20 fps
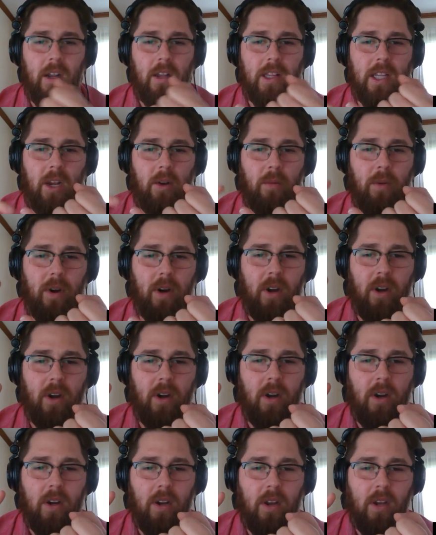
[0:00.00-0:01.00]
There were
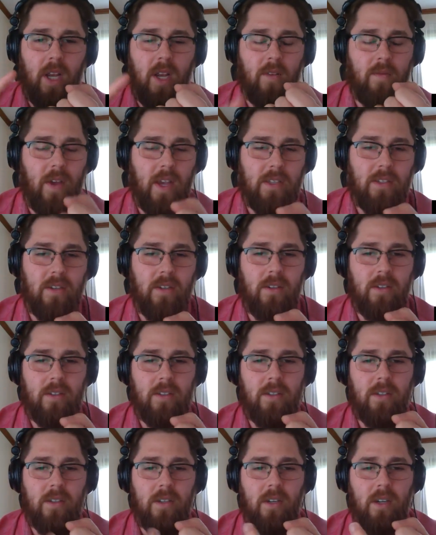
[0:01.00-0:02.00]

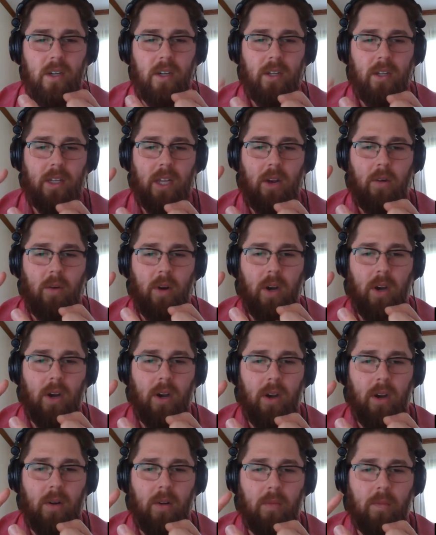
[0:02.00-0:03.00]
investors, there
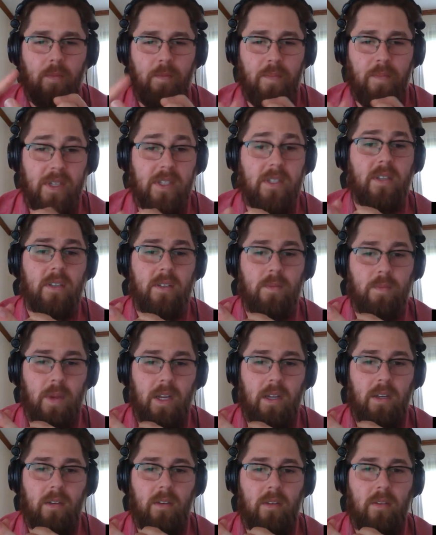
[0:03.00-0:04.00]
were
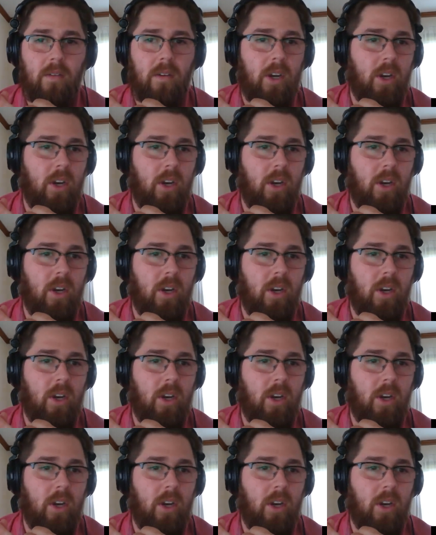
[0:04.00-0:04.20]
businessmen,